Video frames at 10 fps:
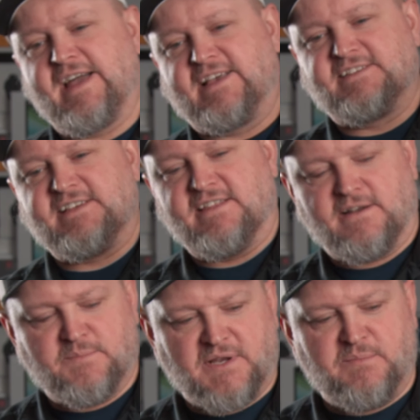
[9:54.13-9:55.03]
I can see
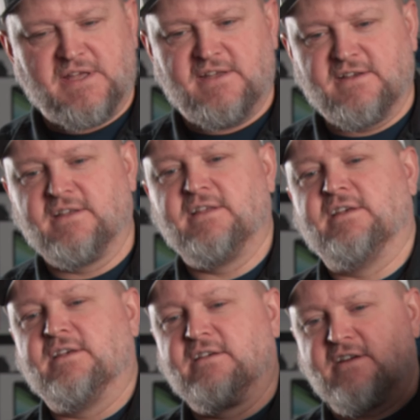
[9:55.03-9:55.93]
that I'm going to be
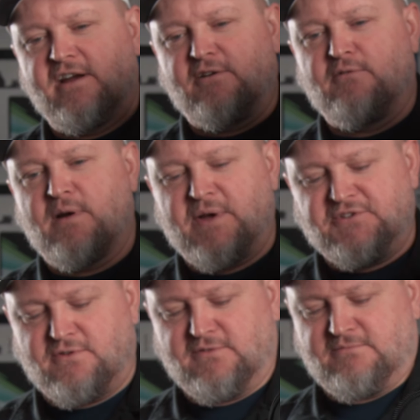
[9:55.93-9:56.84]
carrying around
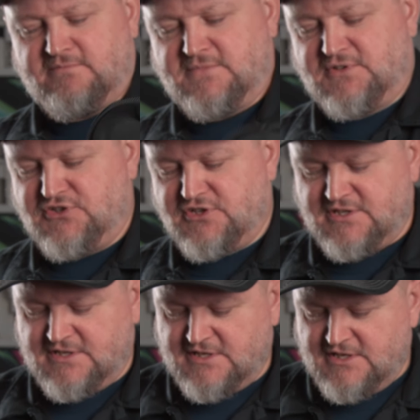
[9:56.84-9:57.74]
my drone
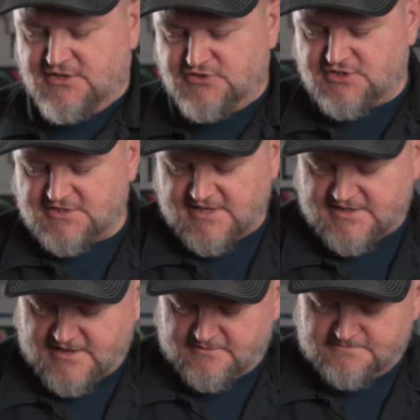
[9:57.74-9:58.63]
just
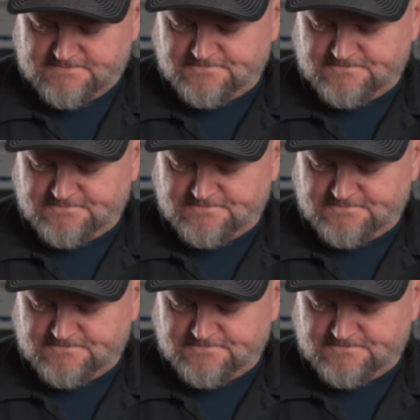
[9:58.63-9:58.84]
like that.